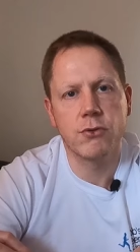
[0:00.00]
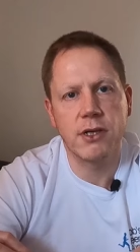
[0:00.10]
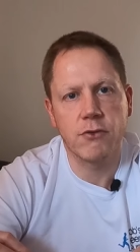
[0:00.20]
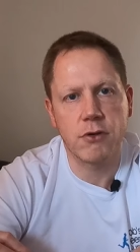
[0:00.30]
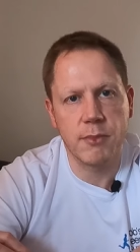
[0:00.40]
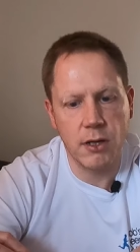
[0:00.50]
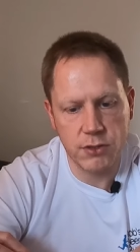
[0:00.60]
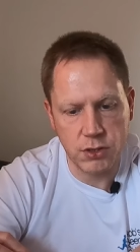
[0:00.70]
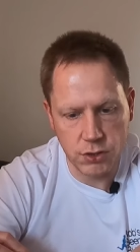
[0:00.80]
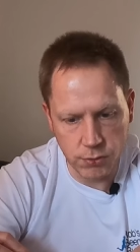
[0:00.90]
twenty-three
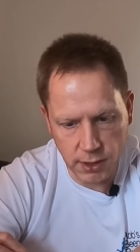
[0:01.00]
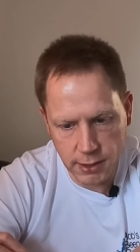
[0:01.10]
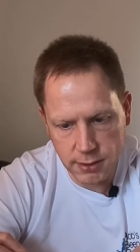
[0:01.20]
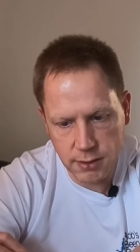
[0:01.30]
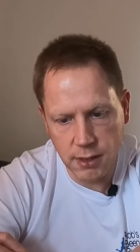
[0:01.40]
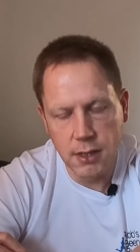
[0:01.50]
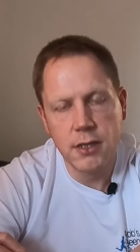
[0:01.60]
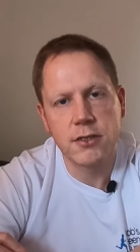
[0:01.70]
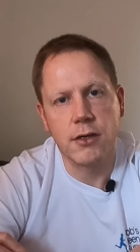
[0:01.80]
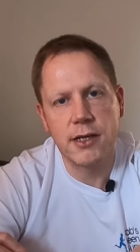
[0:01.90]
miles in two days.
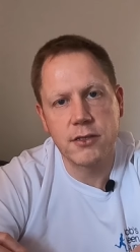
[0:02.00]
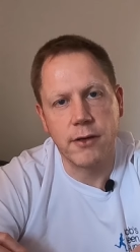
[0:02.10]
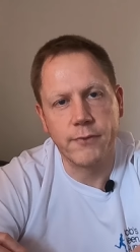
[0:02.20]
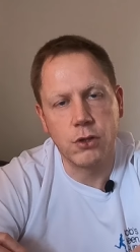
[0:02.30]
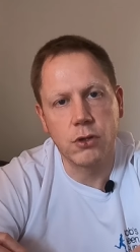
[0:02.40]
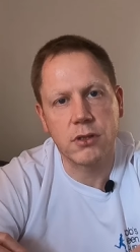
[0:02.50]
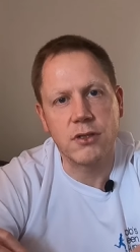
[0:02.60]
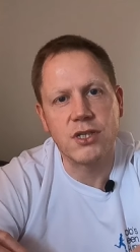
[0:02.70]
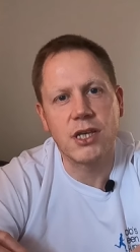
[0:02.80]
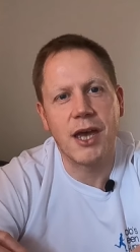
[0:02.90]
So let's set up a look
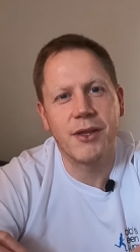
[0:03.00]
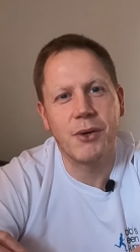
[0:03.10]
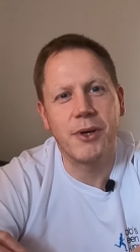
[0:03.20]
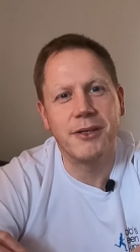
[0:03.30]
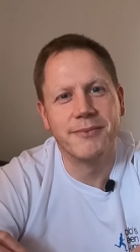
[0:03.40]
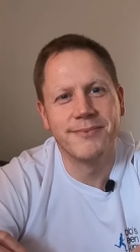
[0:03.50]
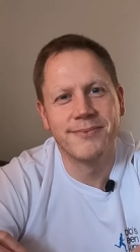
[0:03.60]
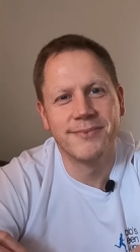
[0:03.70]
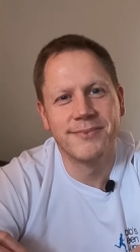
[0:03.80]
and see how that went.